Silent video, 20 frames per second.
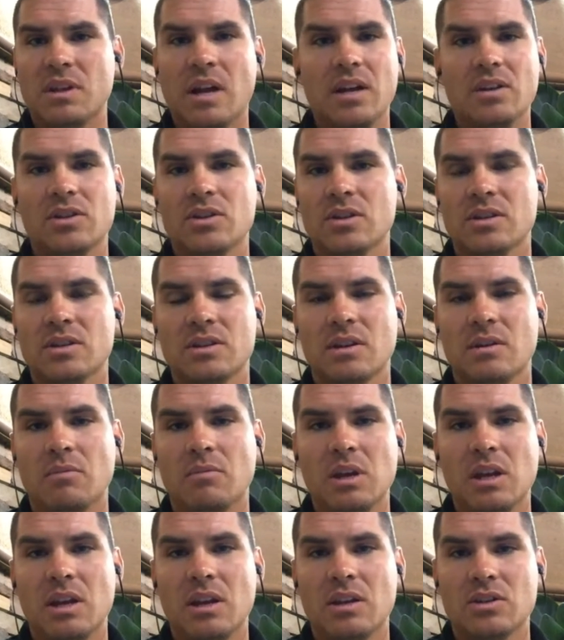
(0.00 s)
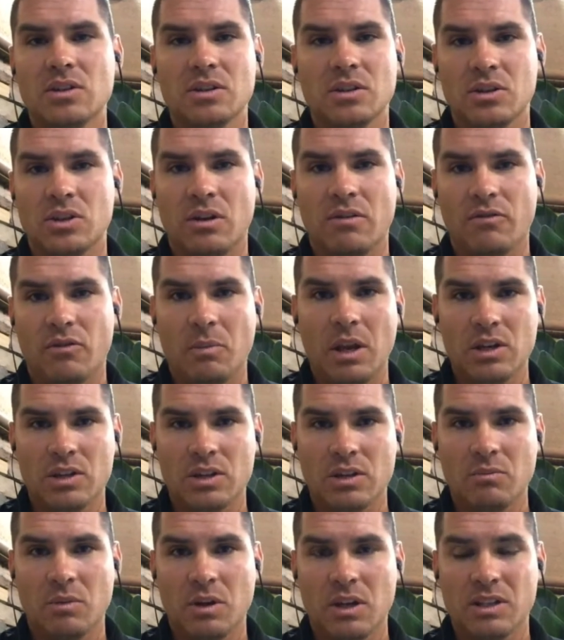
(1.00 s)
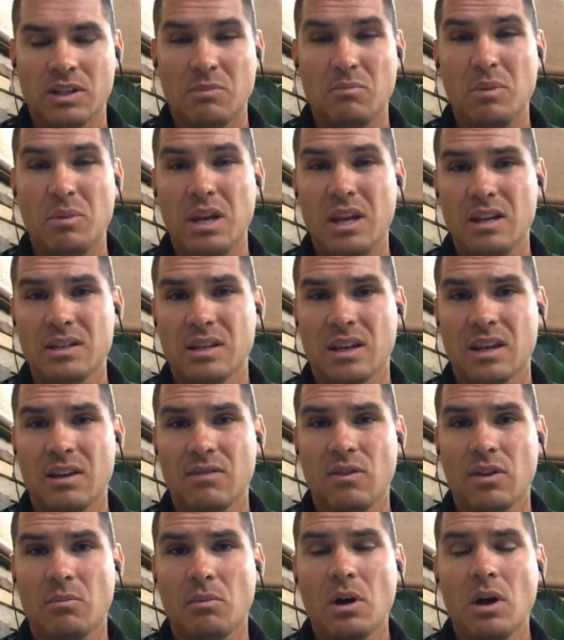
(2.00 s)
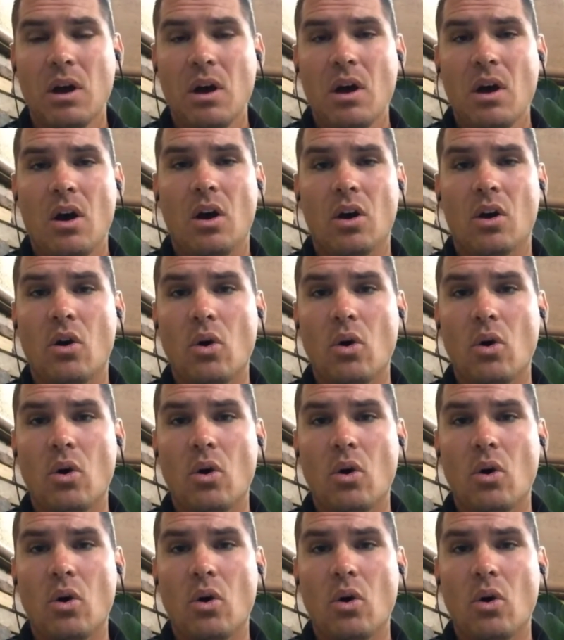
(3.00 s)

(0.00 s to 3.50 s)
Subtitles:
It's not just a meeting just to share information, but it's a meeting to give them a